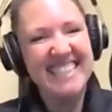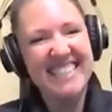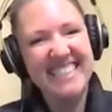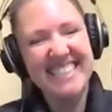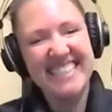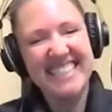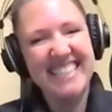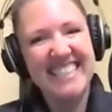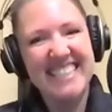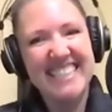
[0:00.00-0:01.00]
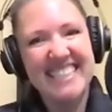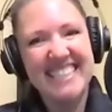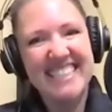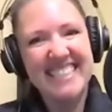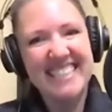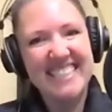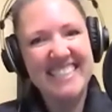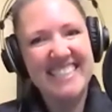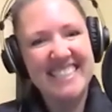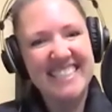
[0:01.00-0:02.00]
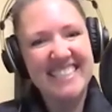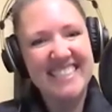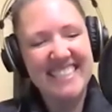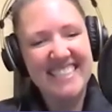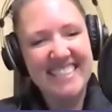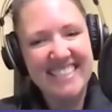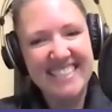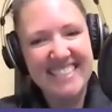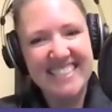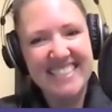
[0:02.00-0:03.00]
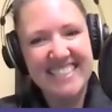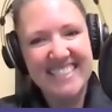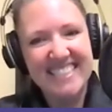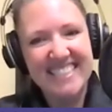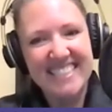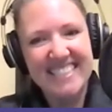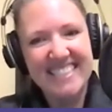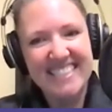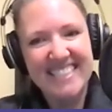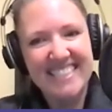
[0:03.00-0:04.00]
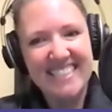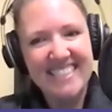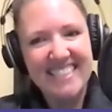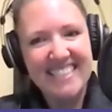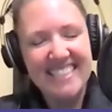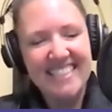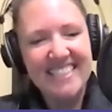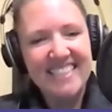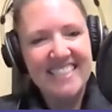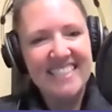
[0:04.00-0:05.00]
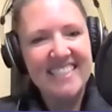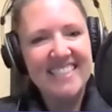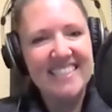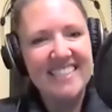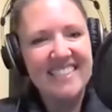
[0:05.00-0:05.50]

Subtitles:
The person shown says nothing.